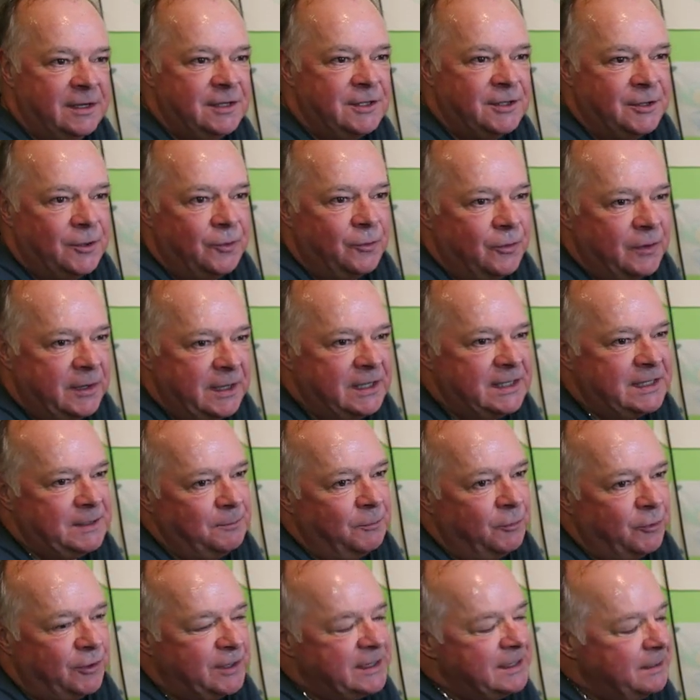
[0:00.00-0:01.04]
So it's
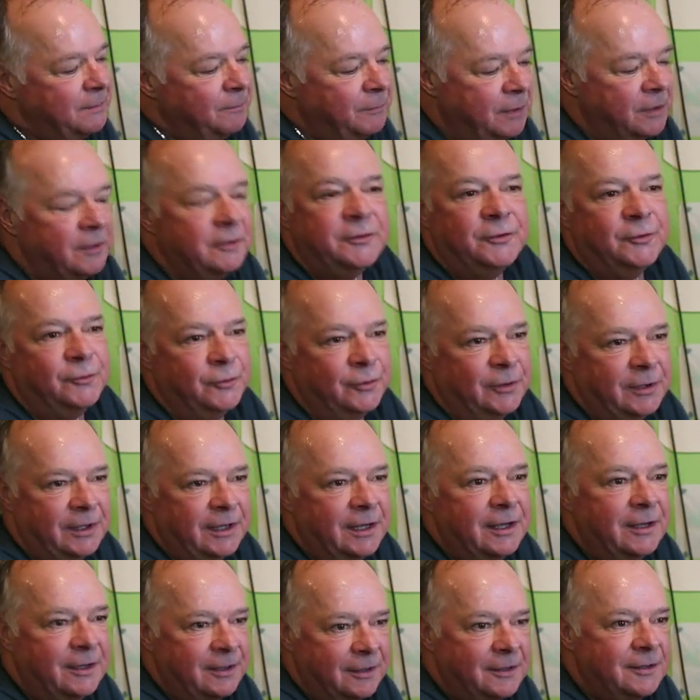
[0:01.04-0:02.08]
more simple to.
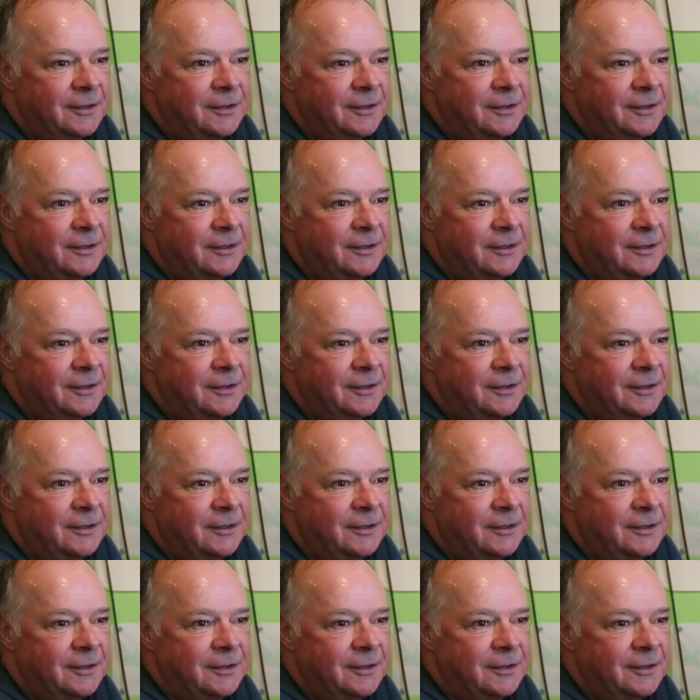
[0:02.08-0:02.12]
Uh,